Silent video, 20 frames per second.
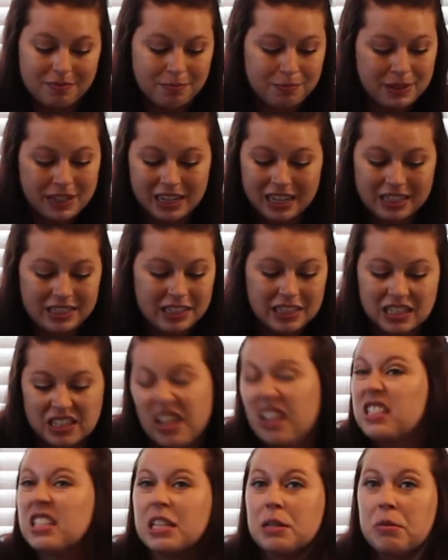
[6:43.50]
because it's
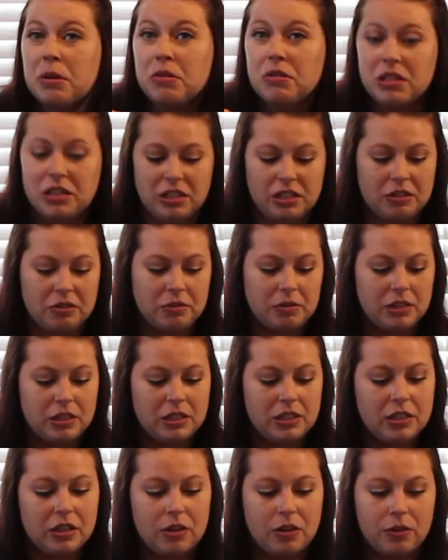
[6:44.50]
not supposed to.
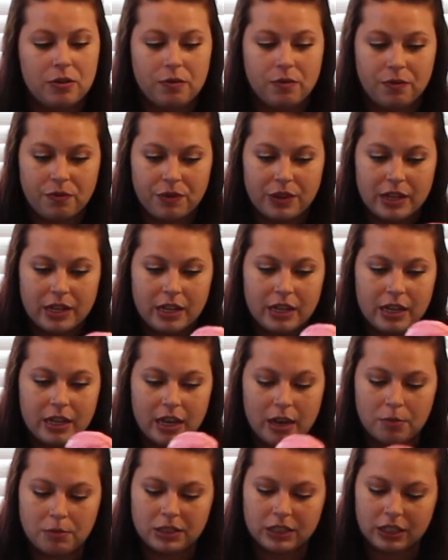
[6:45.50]
So
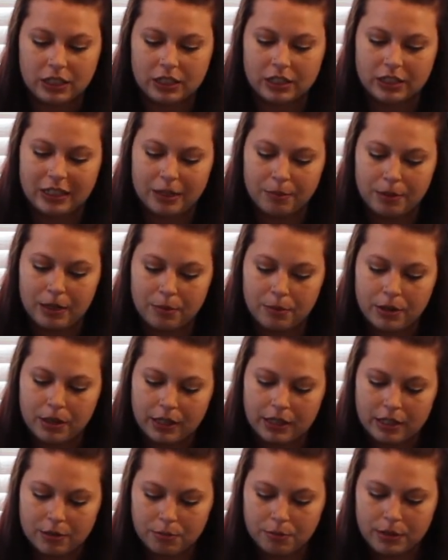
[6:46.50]
I'm just going to start by
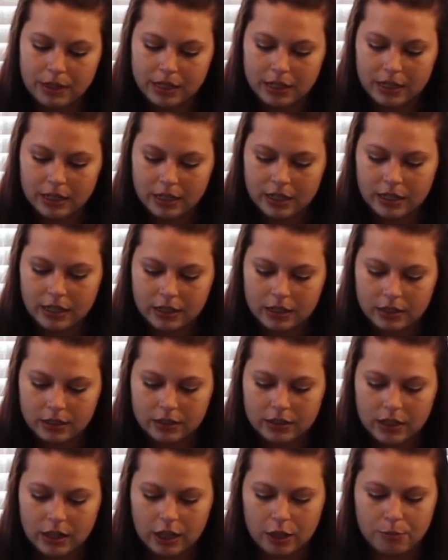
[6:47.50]
putting a big
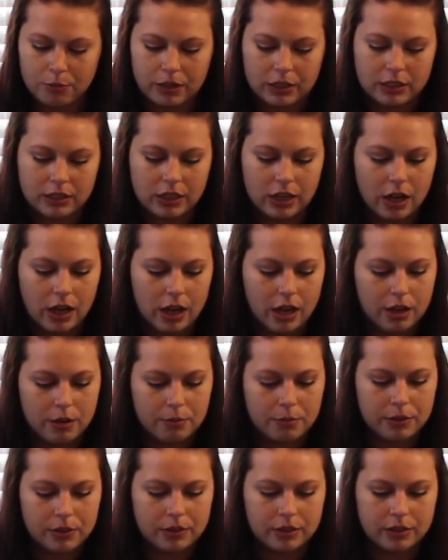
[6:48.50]
dollop on
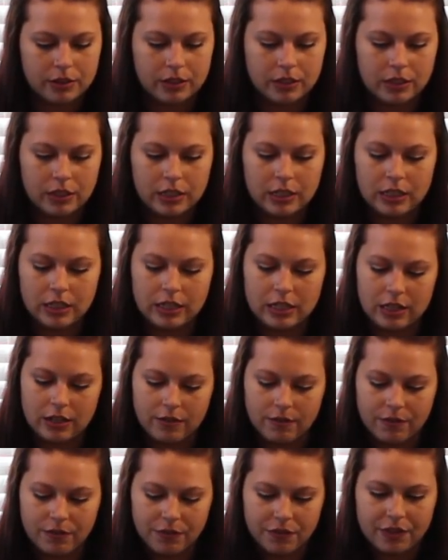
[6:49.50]
top
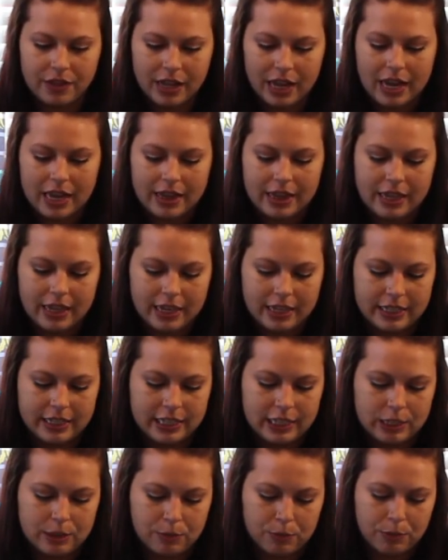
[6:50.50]
and then
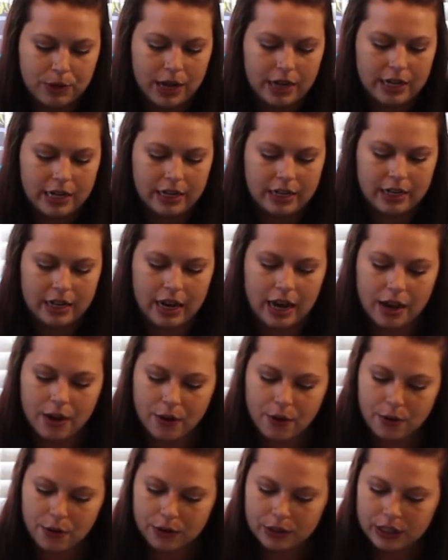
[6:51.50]
spreading it
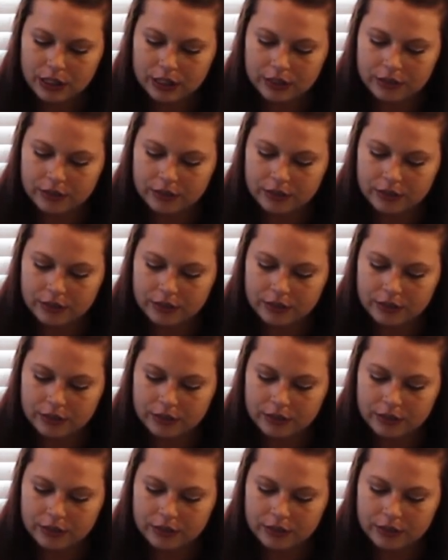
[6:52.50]
out.